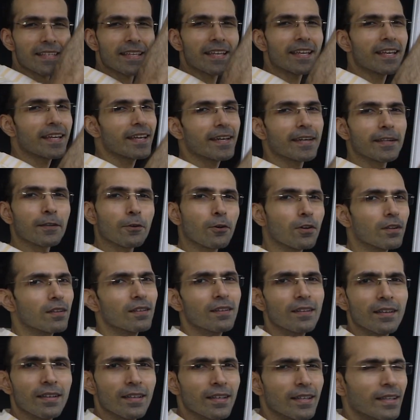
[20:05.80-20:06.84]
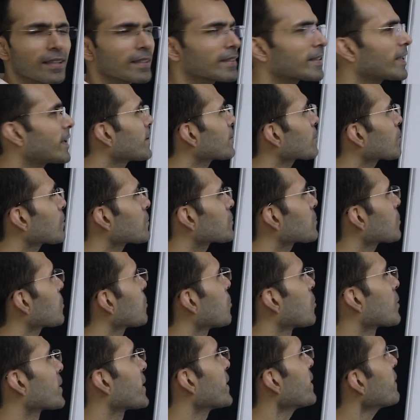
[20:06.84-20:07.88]
a and all. That is also
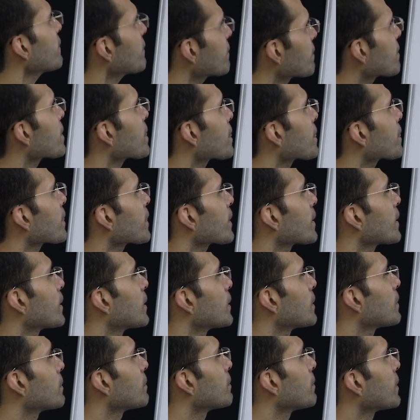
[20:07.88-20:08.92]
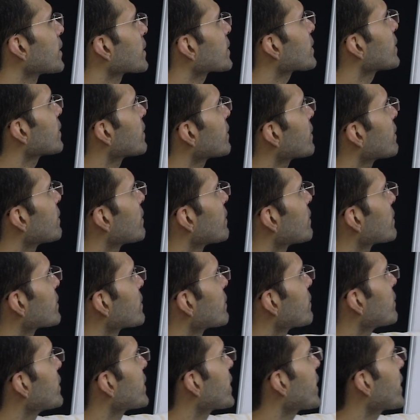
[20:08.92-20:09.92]
okay. But we